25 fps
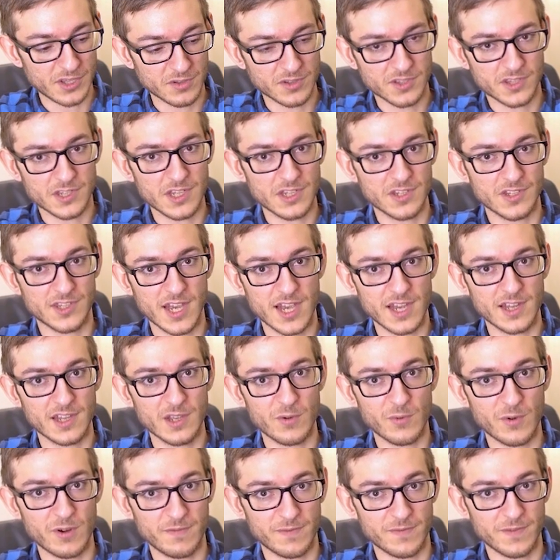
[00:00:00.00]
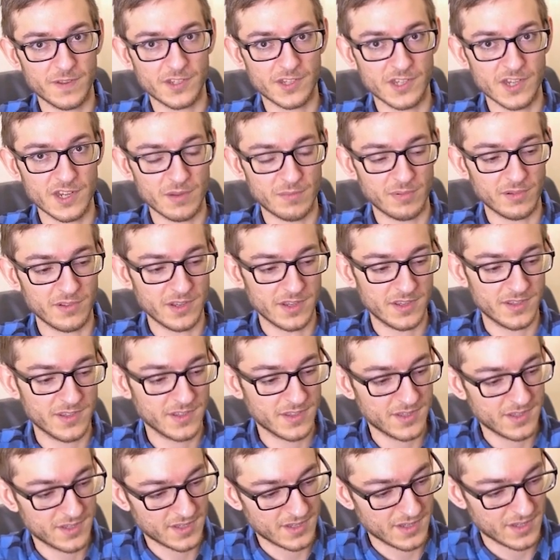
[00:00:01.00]
You'll see exactly where it fits into
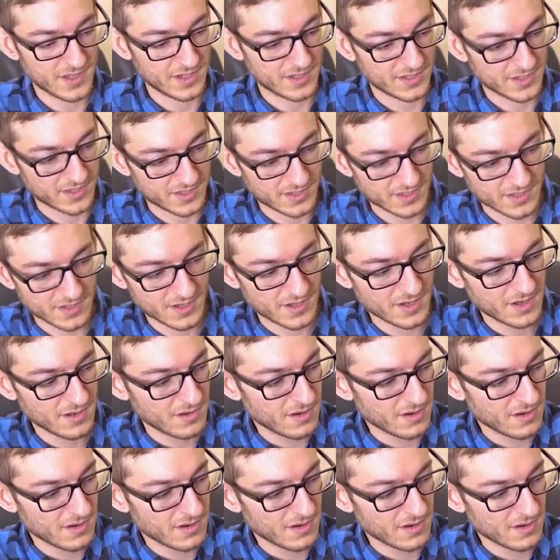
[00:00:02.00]
place. It's